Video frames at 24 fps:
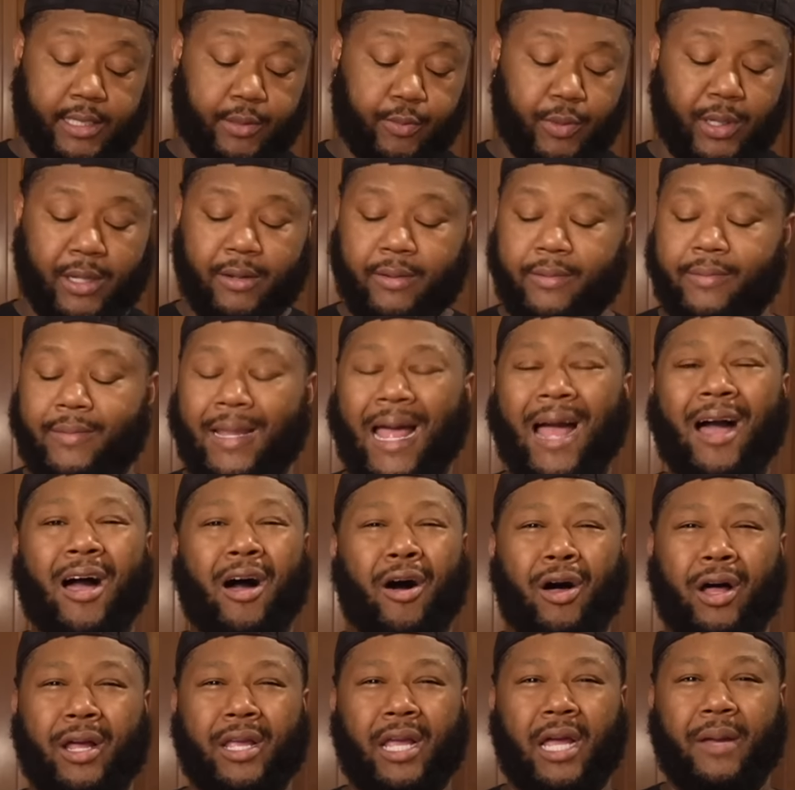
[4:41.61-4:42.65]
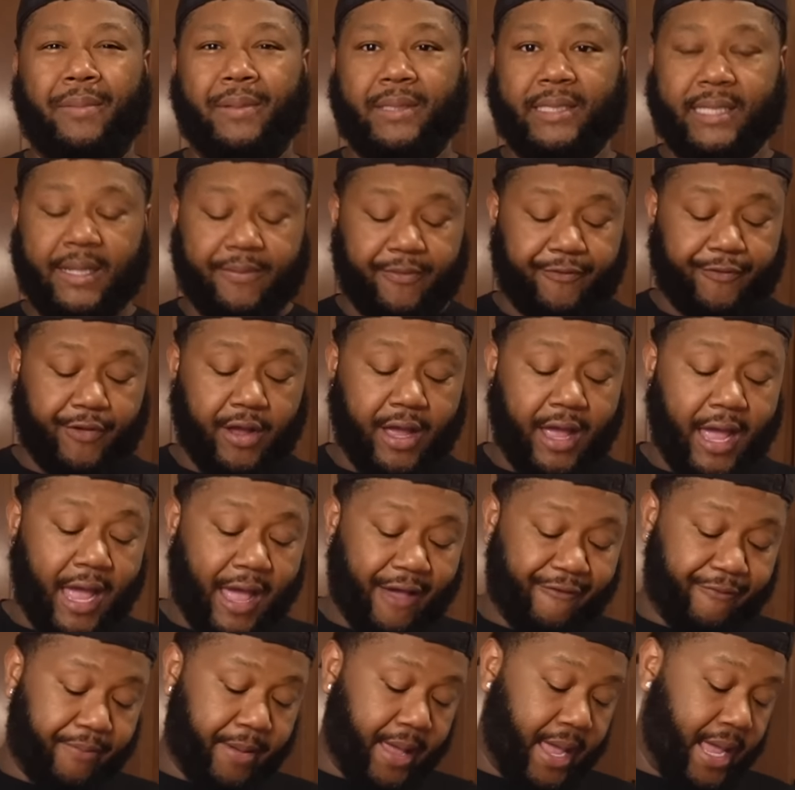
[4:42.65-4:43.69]
Well, not all y'all, but some of y'all
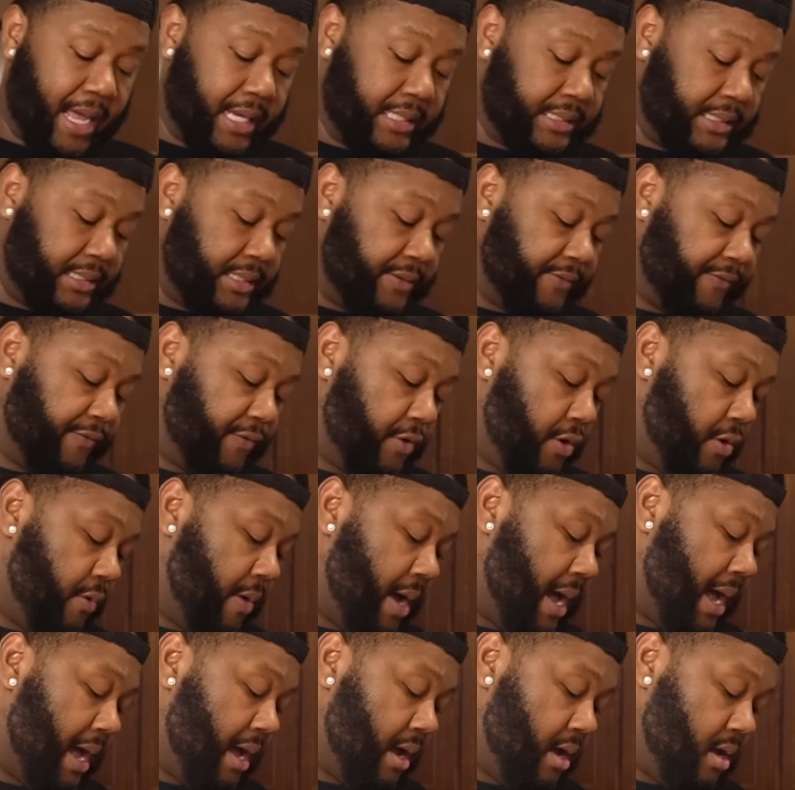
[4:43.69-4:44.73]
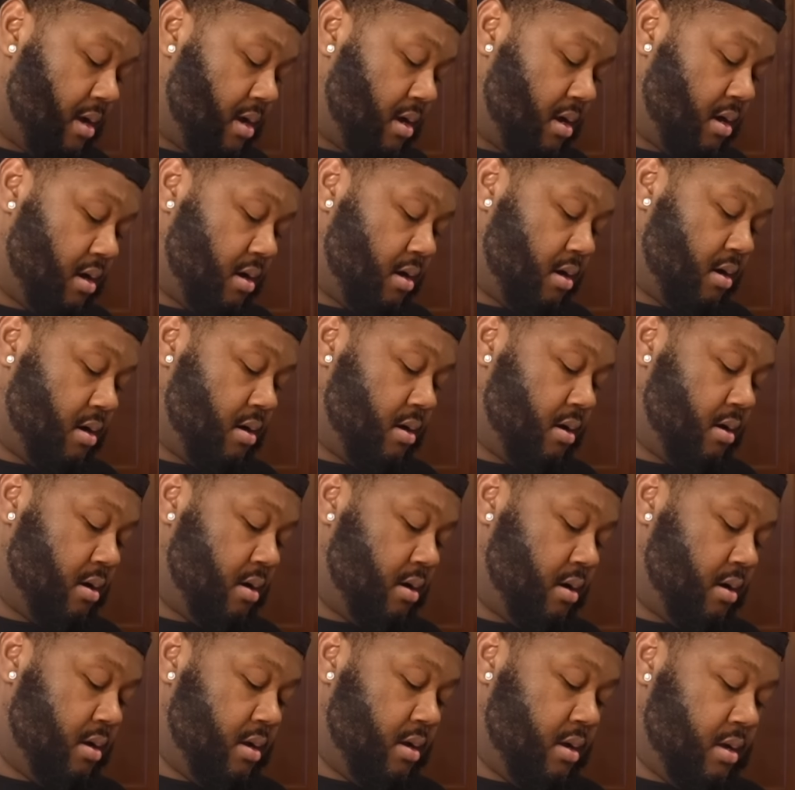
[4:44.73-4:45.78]
have been asking for a while
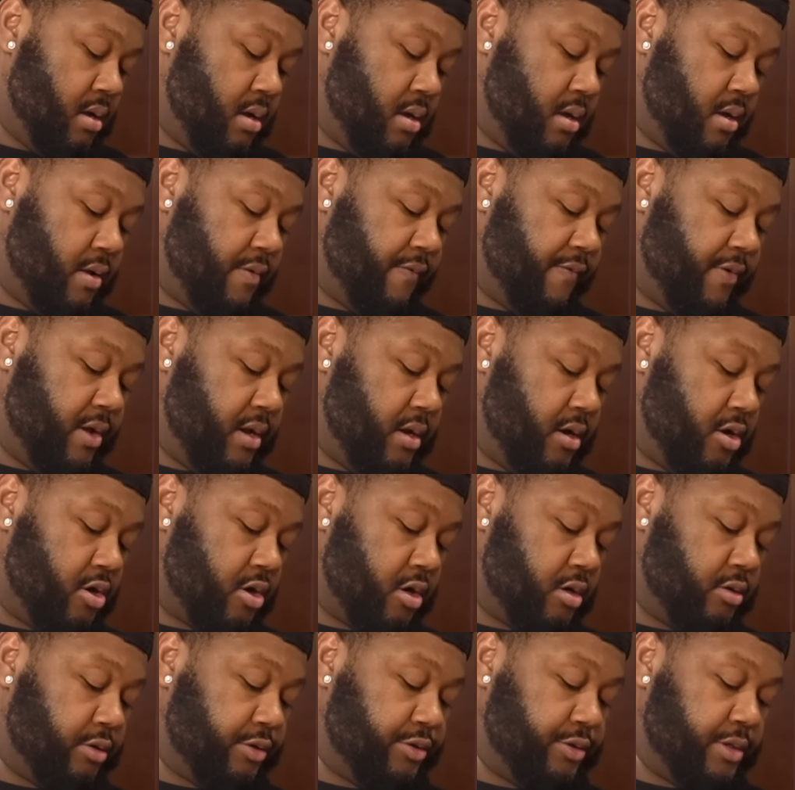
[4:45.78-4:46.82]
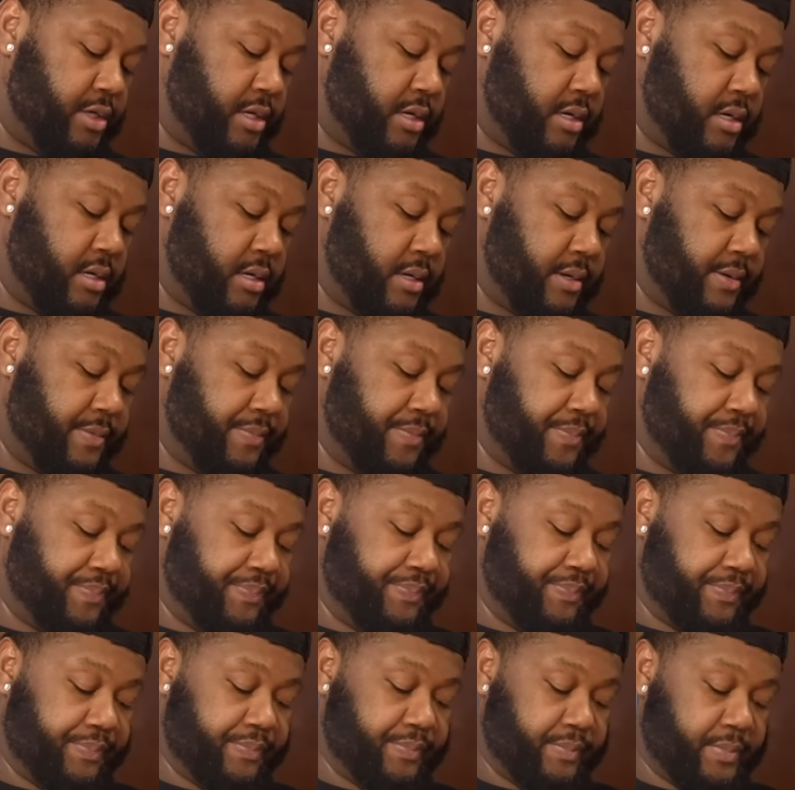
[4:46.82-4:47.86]
for a little grocery haul.
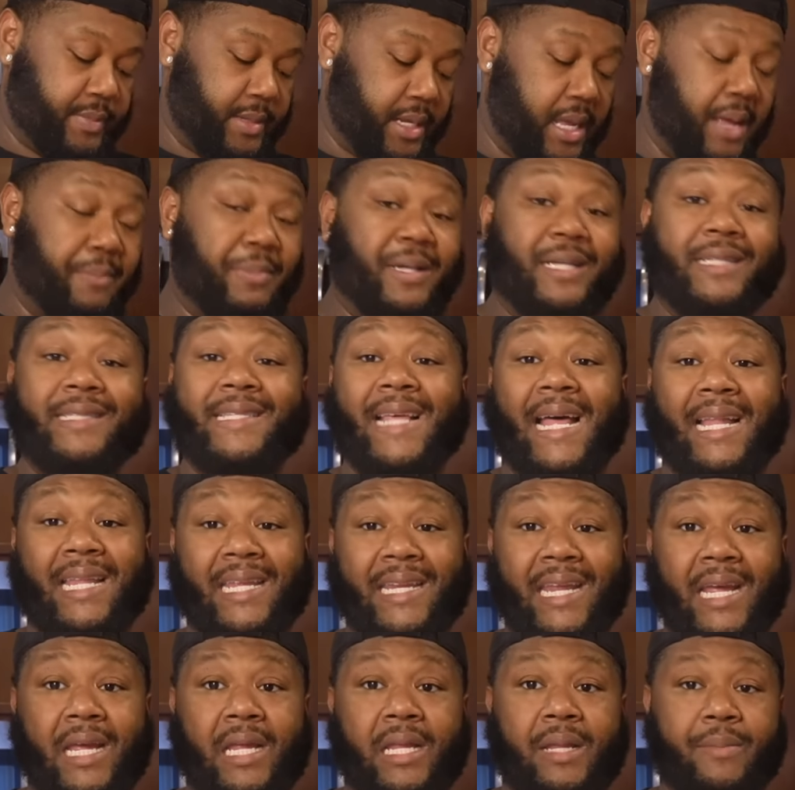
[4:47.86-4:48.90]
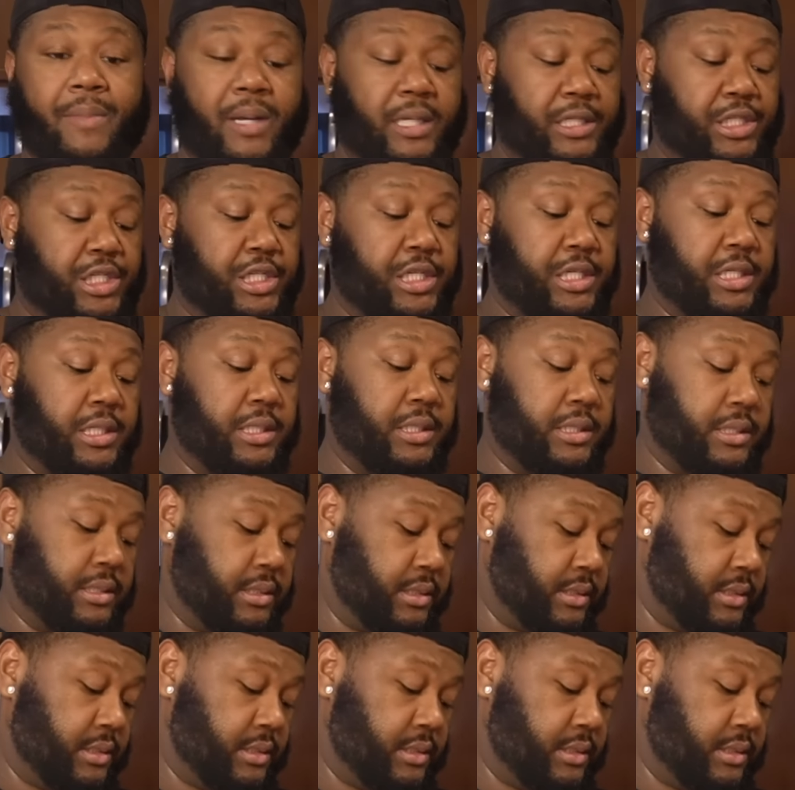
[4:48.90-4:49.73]
I'm consolidating my cheese.